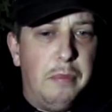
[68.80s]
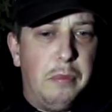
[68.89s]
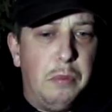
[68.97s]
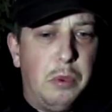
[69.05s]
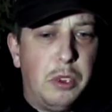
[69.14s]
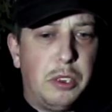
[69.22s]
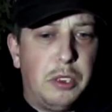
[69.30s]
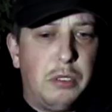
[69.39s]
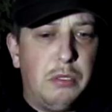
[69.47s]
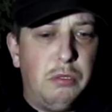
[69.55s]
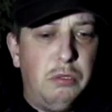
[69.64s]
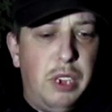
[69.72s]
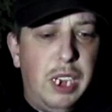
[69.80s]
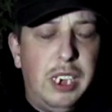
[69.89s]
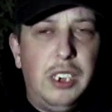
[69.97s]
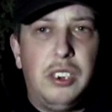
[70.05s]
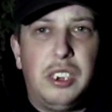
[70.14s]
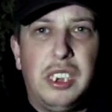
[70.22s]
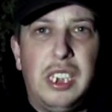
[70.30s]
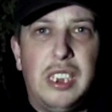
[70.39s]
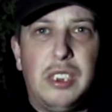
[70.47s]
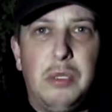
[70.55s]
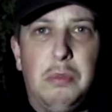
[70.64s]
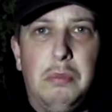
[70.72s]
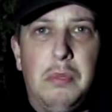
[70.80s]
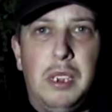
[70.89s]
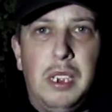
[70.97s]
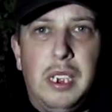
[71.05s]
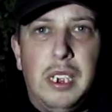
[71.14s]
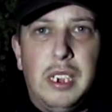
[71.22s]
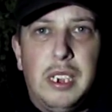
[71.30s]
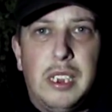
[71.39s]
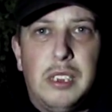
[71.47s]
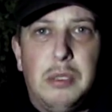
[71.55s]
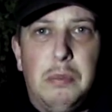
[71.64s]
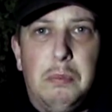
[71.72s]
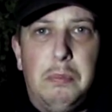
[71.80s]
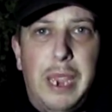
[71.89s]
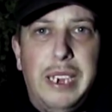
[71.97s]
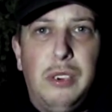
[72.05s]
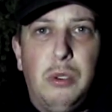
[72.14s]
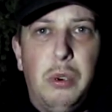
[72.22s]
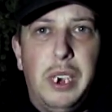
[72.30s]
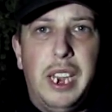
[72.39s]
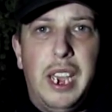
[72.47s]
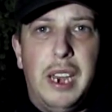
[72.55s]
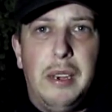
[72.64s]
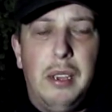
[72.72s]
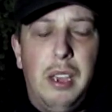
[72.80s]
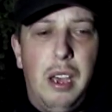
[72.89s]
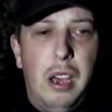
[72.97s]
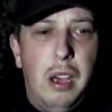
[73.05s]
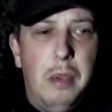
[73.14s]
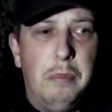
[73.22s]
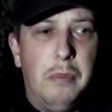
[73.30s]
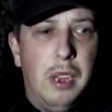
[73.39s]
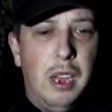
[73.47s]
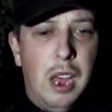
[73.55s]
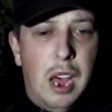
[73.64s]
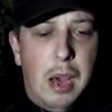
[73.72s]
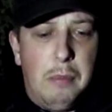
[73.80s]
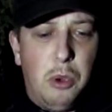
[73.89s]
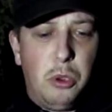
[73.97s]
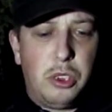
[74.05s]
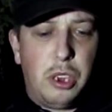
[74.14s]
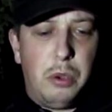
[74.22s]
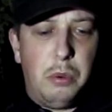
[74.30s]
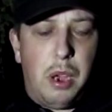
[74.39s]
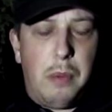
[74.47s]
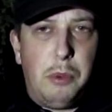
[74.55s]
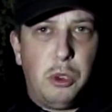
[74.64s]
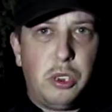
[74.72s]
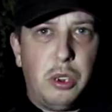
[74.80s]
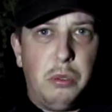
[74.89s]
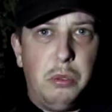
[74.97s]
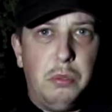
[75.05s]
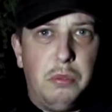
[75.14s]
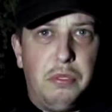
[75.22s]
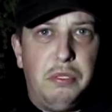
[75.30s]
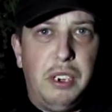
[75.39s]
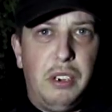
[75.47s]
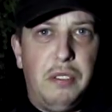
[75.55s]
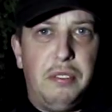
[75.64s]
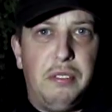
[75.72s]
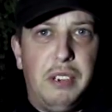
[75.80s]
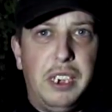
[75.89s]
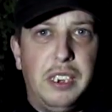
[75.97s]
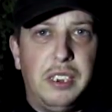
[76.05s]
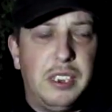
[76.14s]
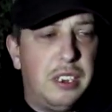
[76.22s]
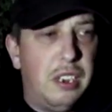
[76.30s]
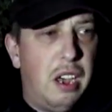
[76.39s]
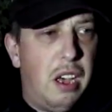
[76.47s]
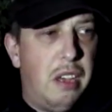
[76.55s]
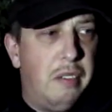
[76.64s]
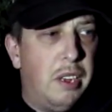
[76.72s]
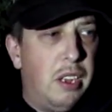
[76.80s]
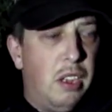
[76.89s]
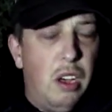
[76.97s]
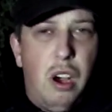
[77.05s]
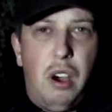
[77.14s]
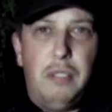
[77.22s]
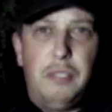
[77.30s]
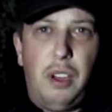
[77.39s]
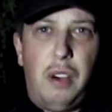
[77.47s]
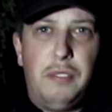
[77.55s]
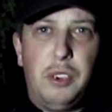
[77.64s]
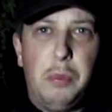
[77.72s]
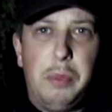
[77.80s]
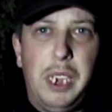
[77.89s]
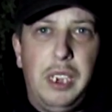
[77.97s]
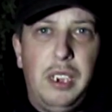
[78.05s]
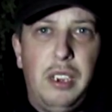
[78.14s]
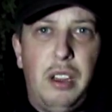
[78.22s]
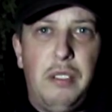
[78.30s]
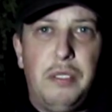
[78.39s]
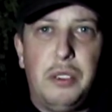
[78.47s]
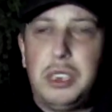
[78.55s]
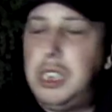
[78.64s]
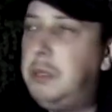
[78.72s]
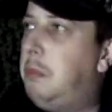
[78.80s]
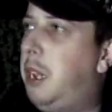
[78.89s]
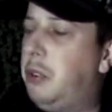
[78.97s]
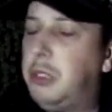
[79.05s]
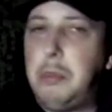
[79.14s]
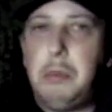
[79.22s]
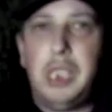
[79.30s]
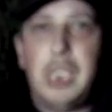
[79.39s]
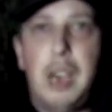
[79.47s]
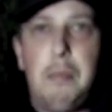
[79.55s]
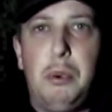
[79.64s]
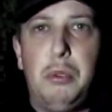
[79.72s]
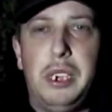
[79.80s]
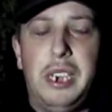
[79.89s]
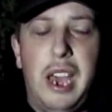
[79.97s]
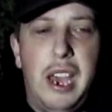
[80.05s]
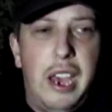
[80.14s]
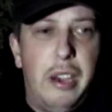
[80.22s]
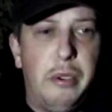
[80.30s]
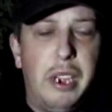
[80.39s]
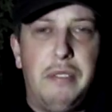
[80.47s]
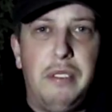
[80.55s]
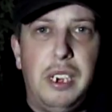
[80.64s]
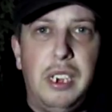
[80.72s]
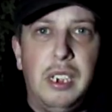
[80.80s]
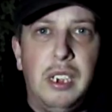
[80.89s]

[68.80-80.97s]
was really just to get some bait going in. I'm also free offerings of dubby, 14 mils. I've been catapulting that out every